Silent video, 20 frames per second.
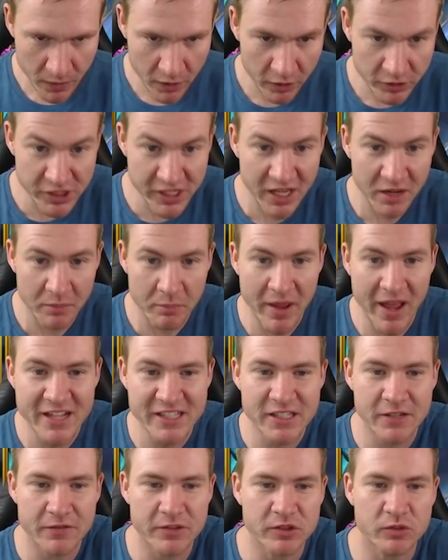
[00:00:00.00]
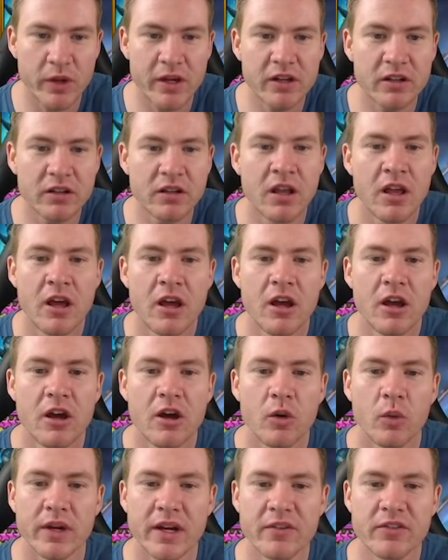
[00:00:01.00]
She's got a passive as well.
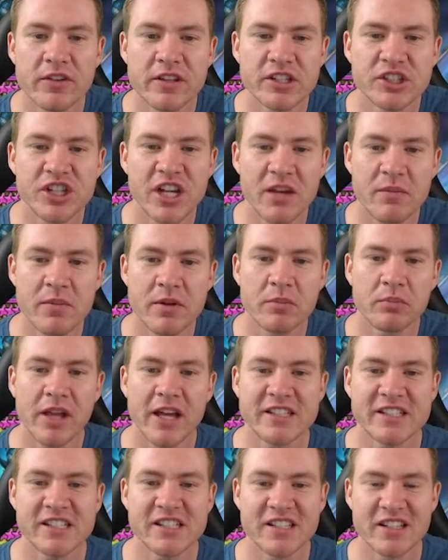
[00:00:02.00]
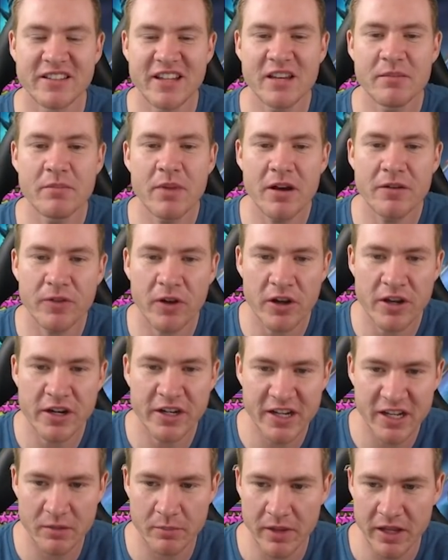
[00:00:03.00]
Whenever this champion places a debuff on an
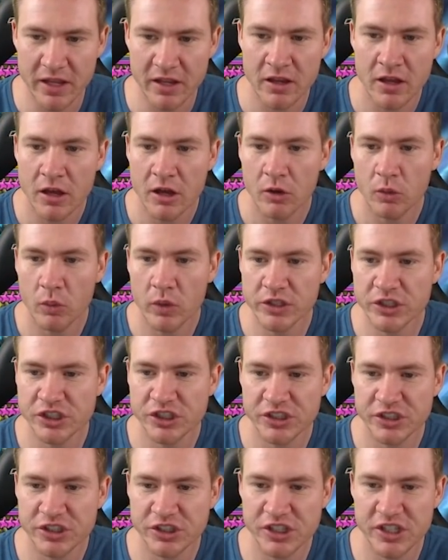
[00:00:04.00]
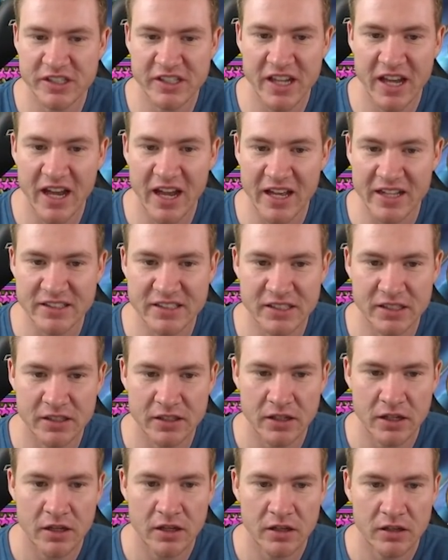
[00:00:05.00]
enemy, which she's got
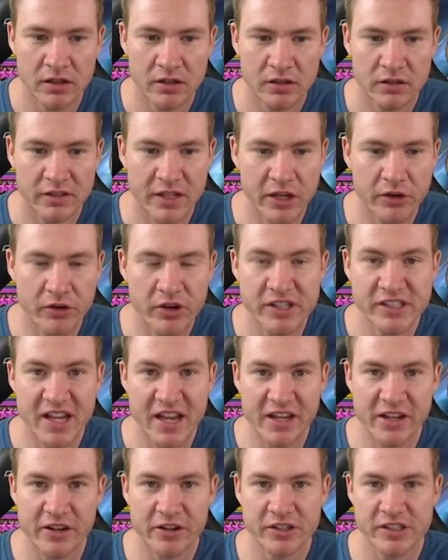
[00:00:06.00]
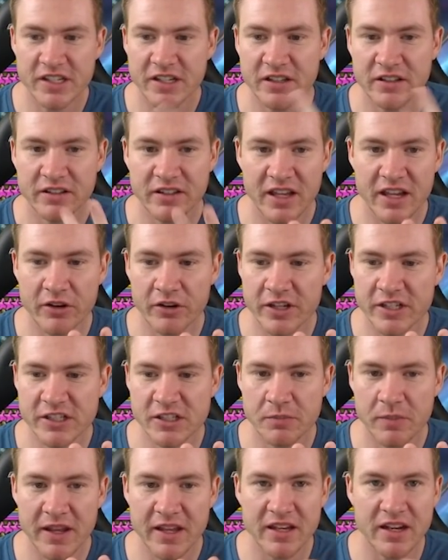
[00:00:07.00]
decreased accuracy, decreased
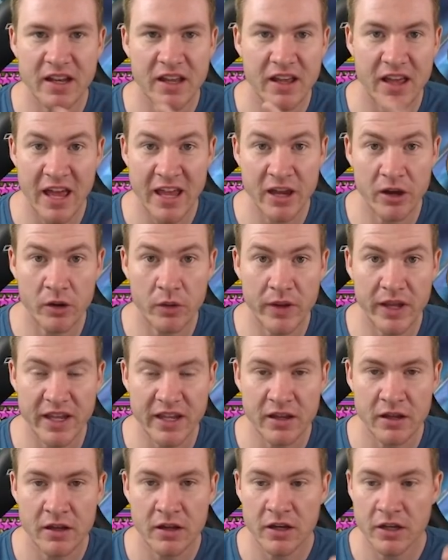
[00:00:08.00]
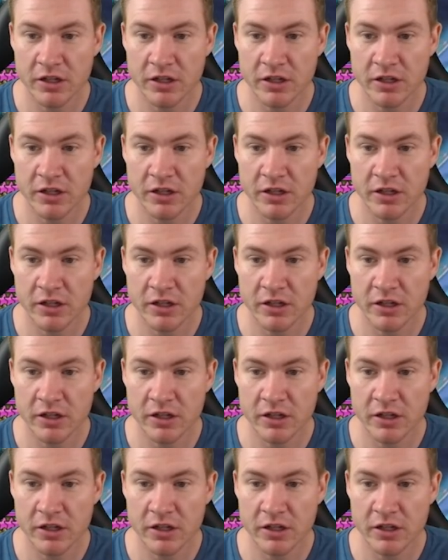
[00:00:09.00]
speed, AoE,